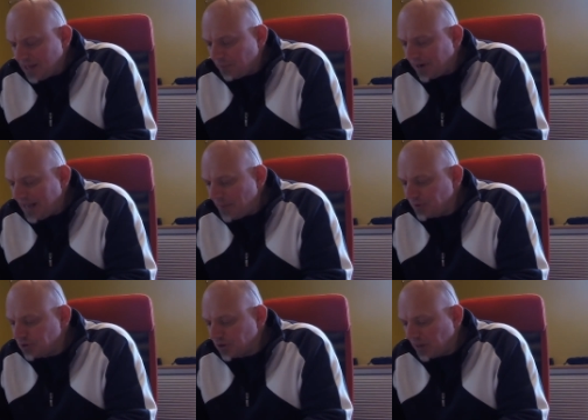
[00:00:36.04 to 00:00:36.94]
But I
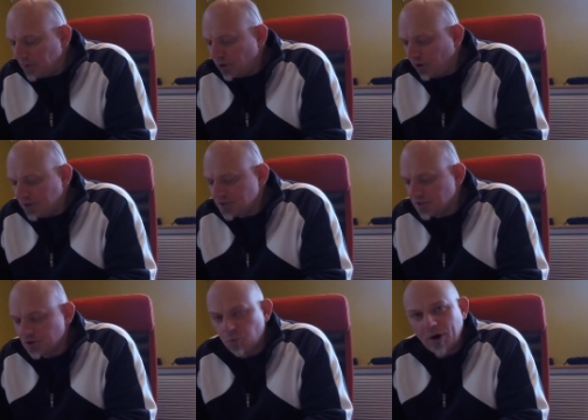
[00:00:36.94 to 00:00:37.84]
happened to come across
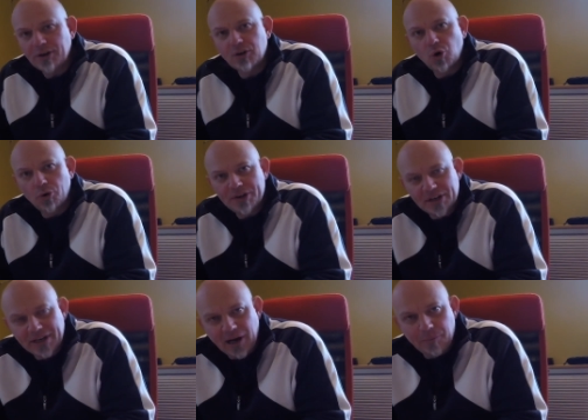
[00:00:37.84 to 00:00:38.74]
this one
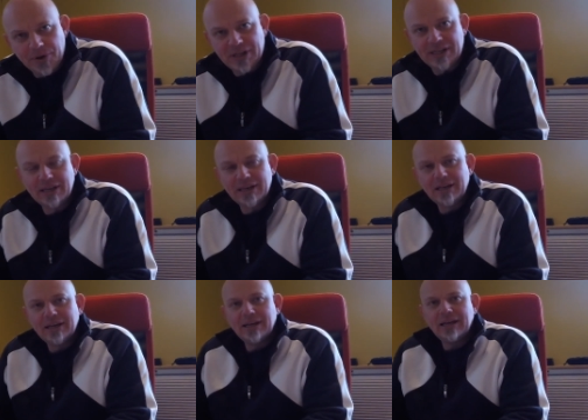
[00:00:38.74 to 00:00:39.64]
courier company.
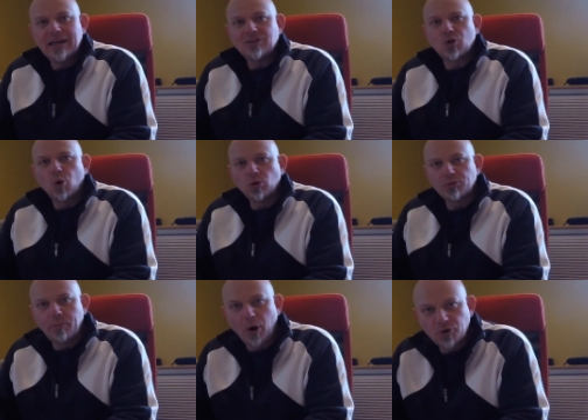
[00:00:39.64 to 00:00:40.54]
It's
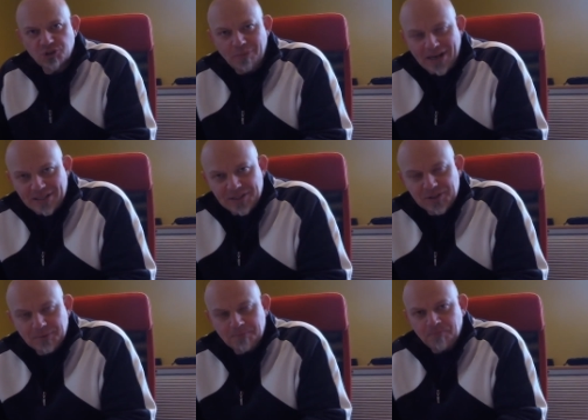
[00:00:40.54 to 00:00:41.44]
called
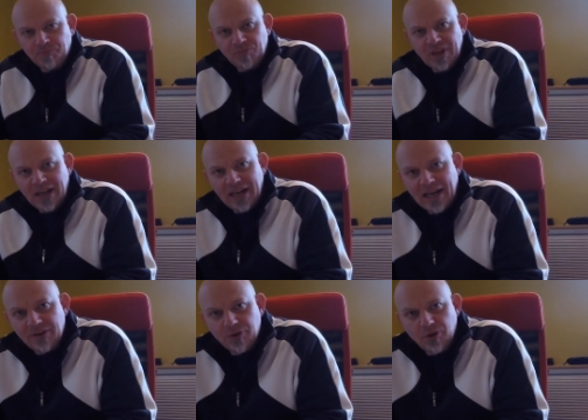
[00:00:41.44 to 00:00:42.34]
Postmates.
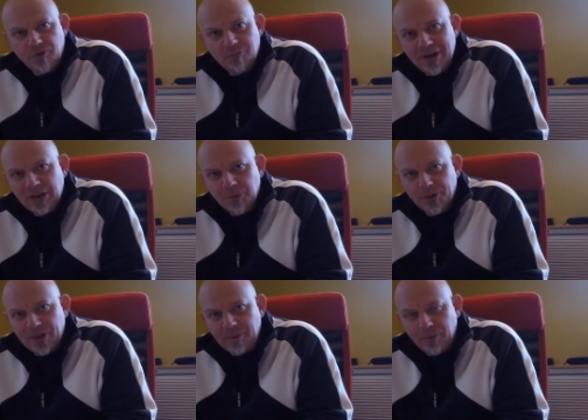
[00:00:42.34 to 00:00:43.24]
And if you're not familiar
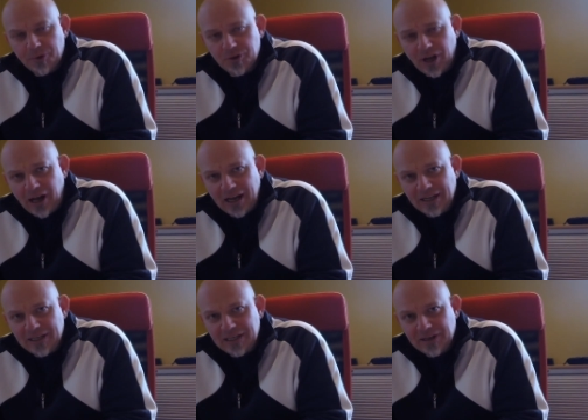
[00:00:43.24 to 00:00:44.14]
with them, I would
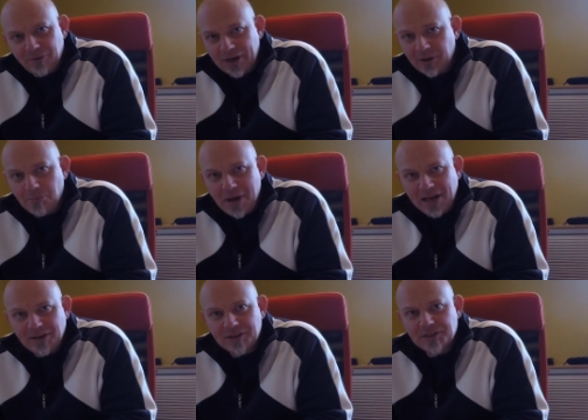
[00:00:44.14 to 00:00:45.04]
highly
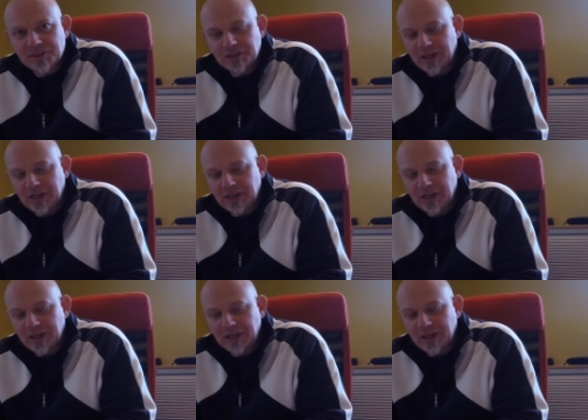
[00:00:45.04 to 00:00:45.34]
recommend